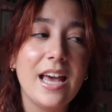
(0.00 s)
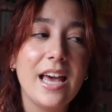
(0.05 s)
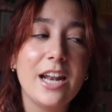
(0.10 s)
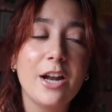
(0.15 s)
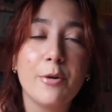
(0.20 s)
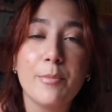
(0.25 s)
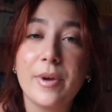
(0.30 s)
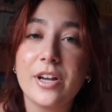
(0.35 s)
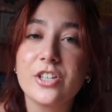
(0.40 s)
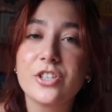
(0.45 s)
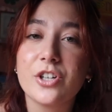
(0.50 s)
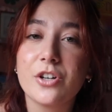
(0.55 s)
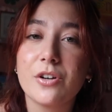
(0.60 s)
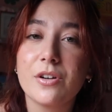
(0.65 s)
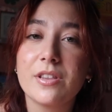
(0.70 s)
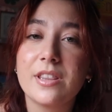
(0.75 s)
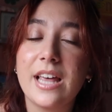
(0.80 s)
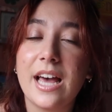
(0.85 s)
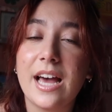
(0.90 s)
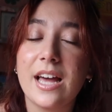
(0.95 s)
And I'll make
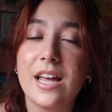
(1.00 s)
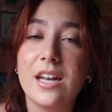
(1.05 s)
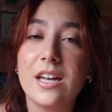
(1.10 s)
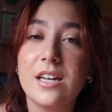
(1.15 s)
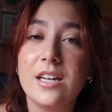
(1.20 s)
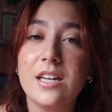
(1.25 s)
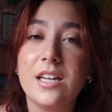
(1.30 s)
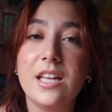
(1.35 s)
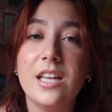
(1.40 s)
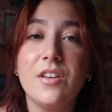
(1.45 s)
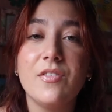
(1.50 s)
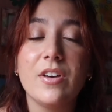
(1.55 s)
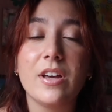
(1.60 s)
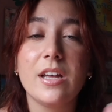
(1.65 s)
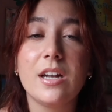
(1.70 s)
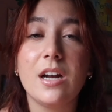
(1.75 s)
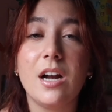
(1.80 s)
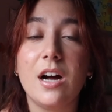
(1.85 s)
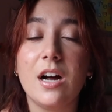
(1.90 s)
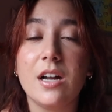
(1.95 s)
sure that
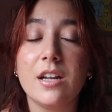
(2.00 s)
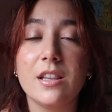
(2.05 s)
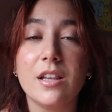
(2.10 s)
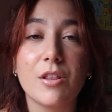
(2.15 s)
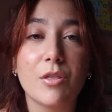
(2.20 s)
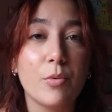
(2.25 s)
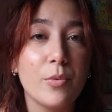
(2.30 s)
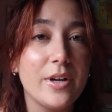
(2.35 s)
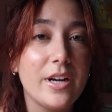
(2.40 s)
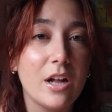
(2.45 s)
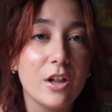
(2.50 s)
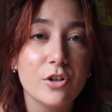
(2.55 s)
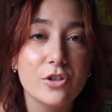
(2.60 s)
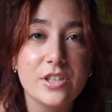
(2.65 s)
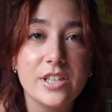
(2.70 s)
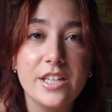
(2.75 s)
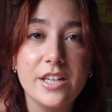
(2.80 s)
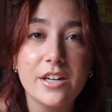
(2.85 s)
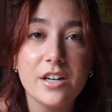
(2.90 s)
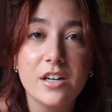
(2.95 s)
even on the
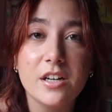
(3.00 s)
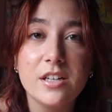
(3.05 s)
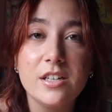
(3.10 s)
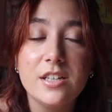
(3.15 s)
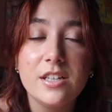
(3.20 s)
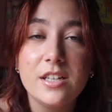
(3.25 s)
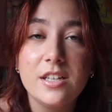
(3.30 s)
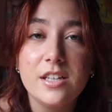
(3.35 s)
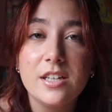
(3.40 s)
$3 tier,